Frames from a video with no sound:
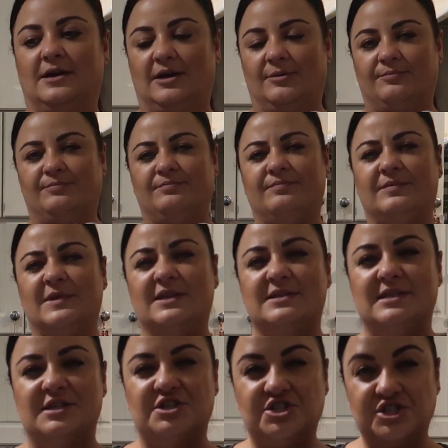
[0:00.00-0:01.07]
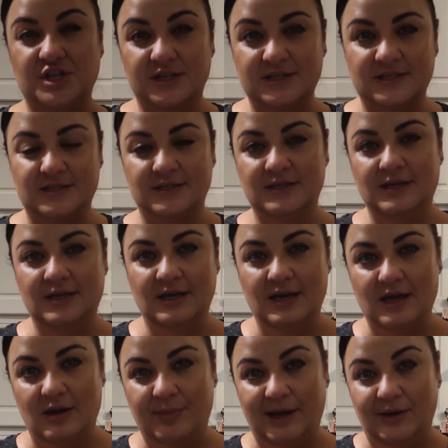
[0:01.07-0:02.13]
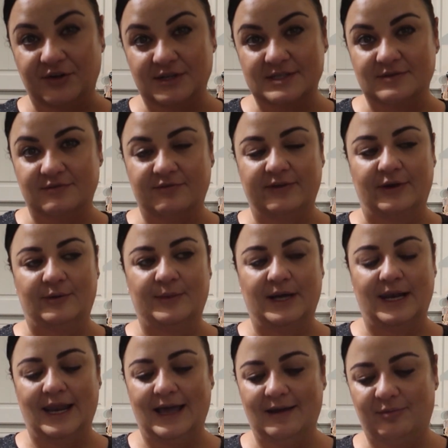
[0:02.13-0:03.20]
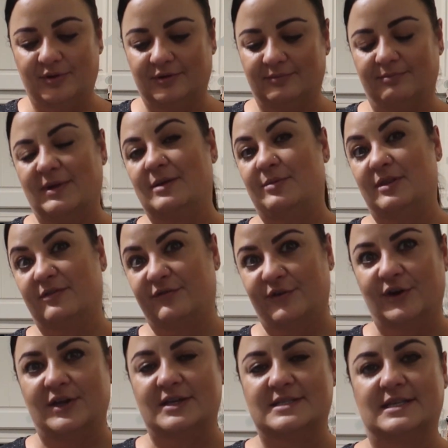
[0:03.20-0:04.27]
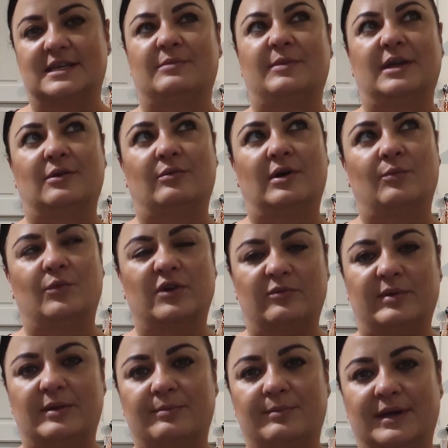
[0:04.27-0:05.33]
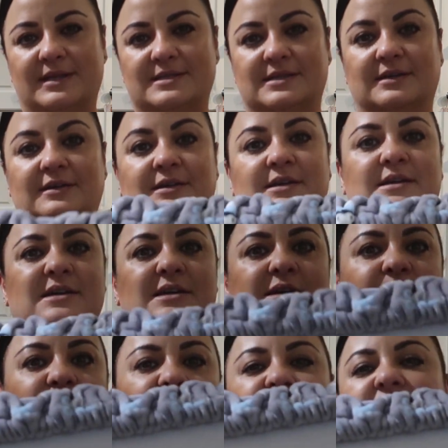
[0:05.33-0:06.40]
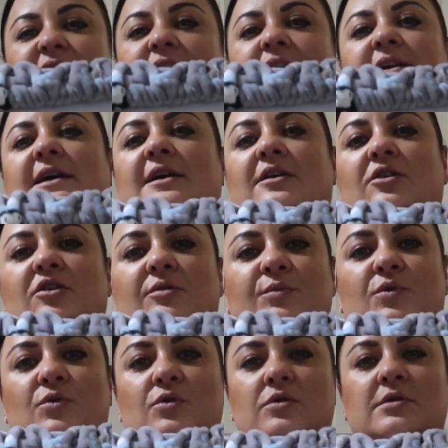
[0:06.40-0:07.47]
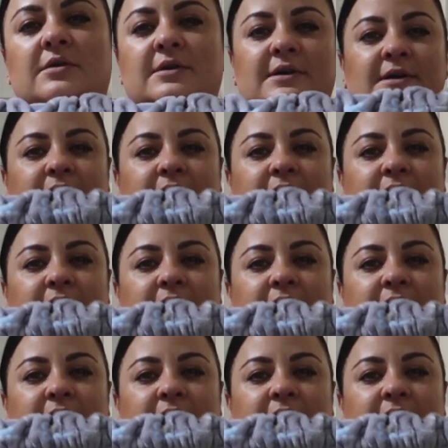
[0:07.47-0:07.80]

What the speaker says: because it just about doesn't fit on my lap. Maybe the 30 centimetre one would have been better, but obviously you get a lot more